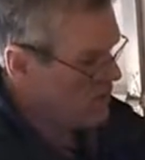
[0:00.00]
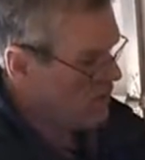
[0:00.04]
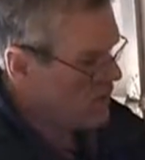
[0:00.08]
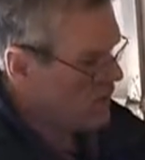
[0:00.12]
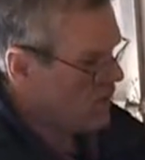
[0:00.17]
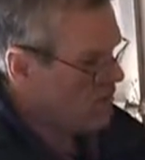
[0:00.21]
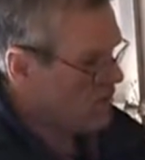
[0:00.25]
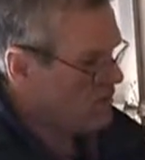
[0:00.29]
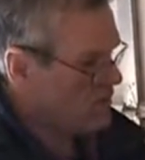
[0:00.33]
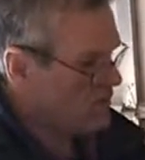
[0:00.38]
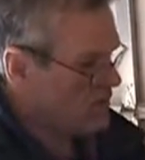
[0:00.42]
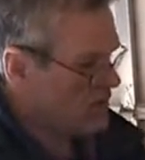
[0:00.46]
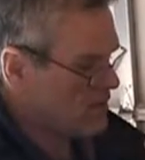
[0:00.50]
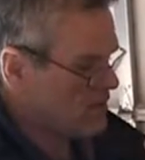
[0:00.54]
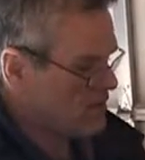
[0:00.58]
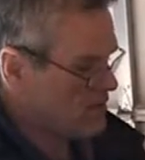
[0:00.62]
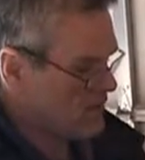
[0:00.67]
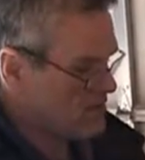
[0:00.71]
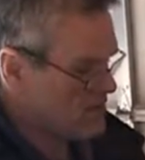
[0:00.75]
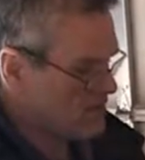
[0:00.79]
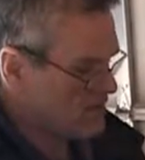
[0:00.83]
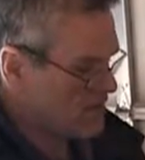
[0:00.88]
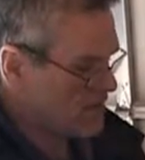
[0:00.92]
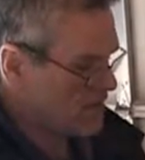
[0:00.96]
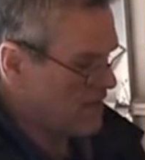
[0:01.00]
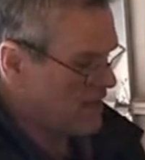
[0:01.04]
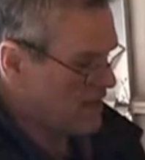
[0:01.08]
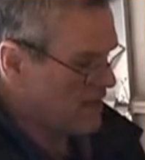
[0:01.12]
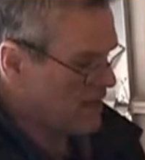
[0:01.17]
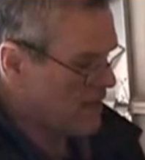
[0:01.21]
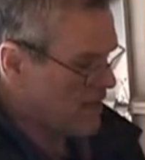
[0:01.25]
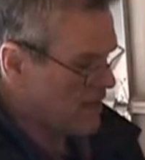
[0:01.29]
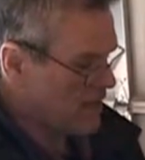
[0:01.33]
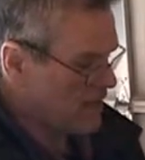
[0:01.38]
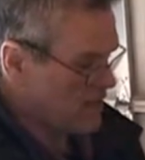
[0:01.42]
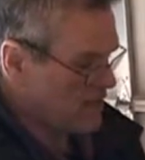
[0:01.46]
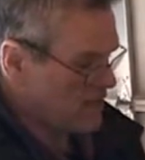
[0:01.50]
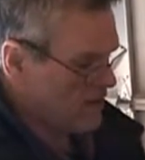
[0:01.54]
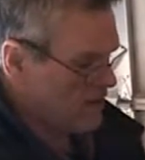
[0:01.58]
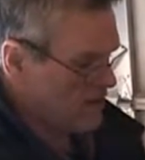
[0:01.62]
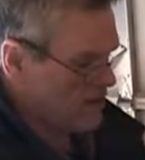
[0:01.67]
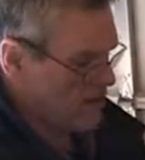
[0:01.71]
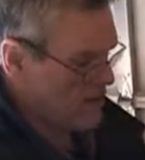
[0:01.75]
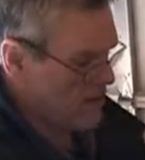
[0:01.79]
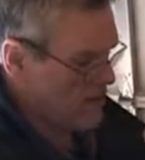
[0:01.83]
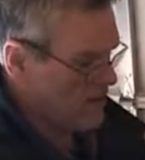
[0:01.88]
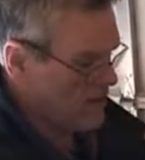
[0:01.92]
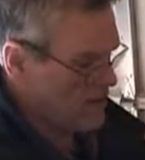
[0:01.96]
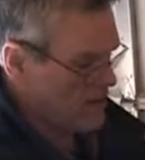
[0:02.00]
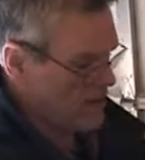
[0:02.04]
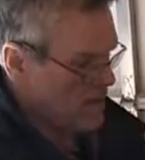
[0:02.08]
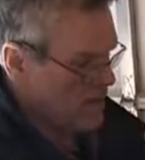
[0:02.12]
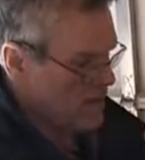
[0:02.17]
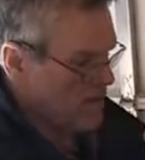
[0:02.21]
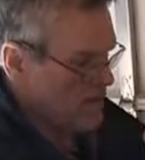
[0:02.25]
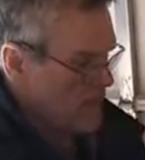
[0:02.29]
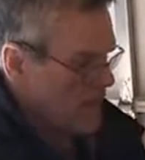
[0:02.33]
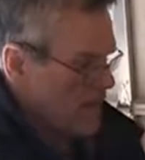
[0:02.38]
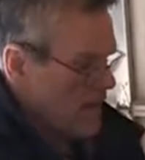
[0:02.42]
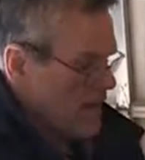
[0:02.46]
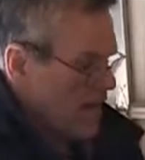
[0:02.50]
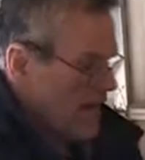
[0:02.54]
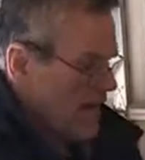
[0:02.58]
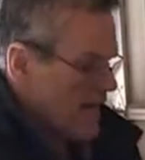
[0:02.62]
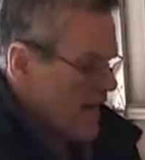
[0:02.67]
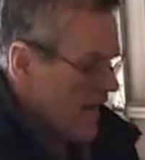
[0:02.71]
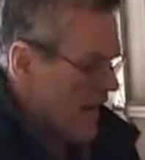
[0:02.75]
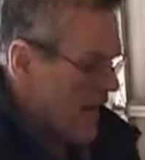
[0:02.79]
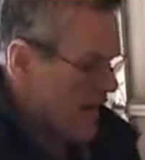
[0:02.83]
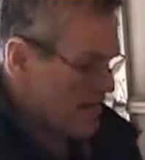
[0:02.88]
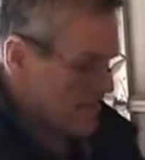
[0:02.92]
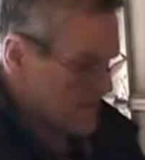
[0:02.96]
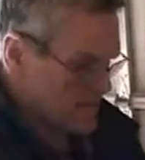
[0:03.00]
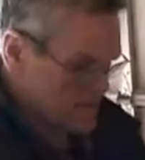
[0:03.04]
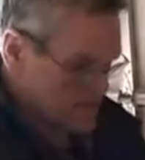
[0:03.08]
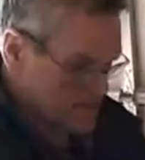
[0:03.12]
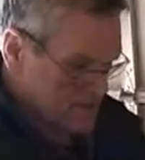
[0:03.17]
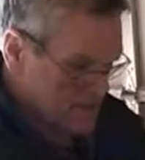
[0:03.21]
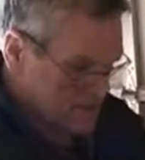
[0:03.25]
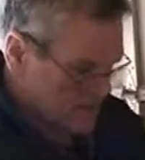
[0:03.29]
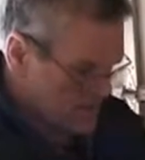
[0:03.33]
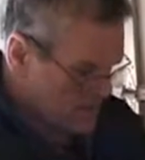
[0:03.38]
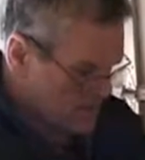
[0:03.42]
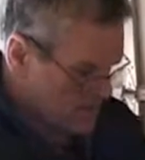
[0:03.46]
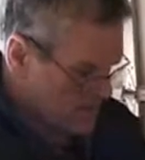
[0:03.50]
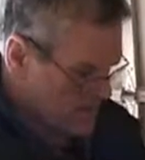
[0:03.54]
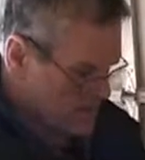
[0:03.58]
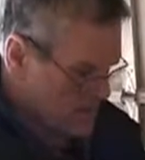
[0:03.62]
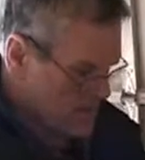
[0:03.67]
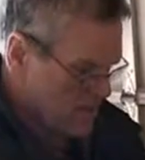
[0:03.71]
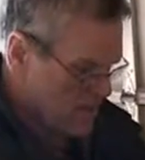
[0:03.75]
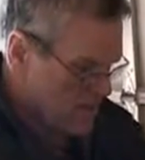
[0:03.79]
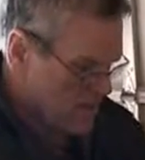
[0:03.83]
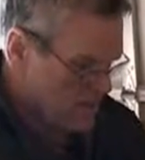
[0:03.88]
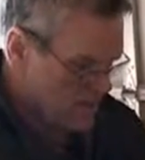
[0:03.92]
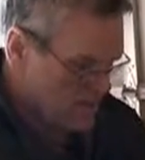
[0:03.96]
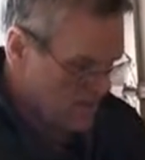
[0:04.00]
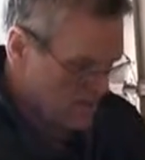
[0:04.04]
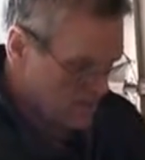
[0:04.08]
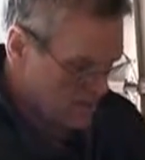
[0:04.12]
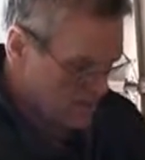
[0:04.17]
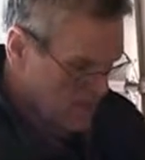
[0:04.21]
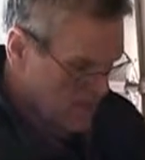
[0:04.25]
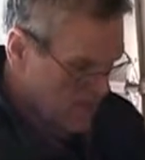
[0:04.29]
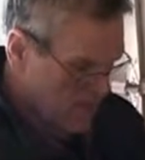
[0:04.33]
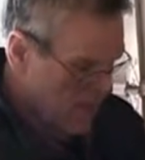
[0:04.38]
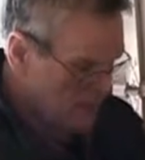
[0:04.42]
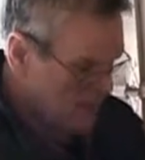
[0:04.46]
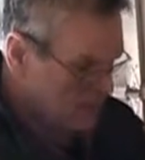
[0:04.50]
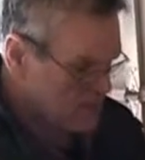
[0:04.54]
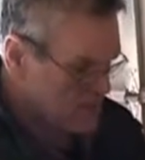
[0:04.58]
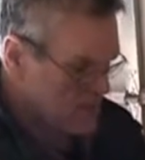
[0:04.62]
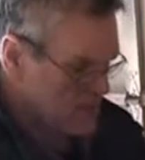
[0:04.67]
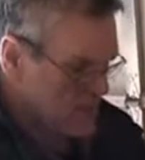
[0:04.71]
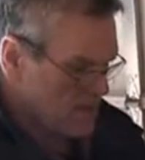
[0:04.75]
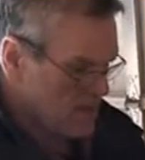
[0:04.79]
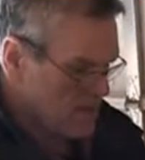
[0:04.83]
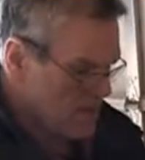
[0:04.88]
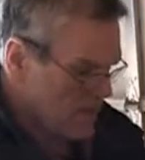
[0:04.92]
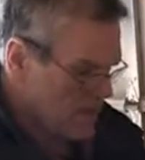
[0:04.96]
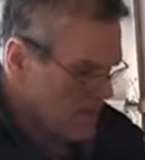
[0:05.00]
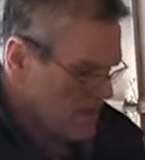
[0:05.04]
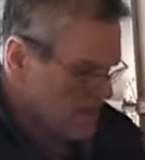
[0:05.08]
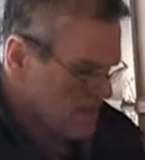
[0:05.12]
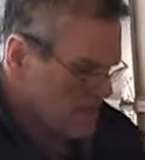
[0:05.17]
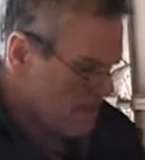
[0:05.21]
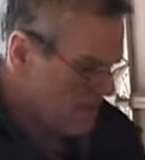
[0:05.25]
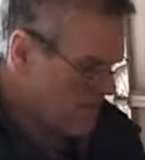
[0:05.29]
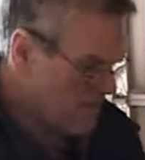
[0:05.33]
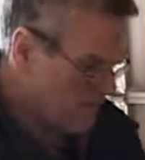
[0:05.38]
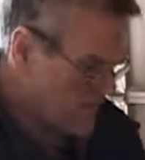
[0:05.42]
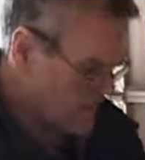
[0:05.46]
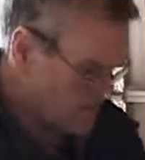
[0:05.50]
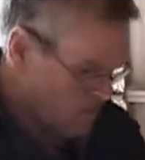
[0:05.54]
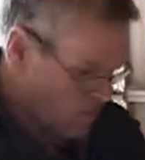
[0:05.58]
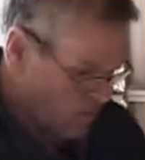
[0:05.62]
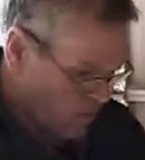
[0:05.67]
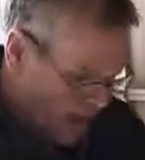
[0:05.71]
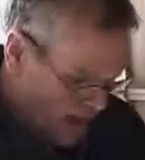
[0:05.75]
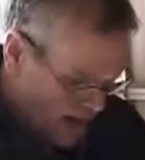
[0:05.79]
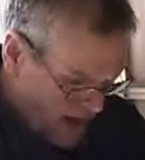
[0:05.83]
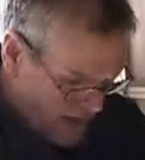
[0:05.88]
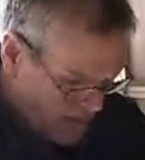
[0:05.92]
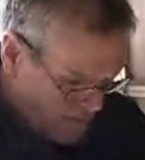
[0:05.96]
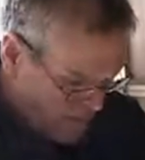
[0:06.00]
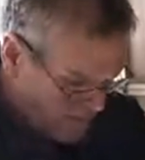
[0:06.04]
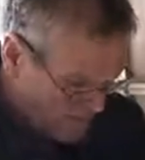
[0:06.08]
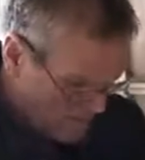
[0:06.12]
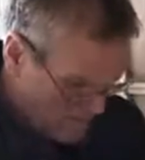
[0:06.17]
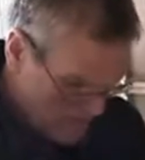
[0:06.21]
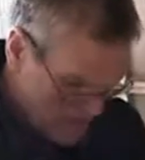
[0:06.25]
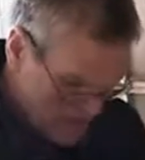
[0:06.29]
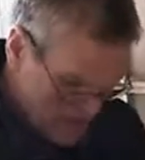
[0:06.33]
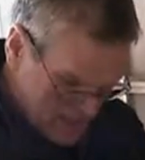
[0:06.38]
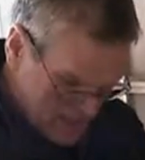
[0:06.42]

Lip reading: Oh, there must have been a nick. That happens sometimes. Some of this wire from this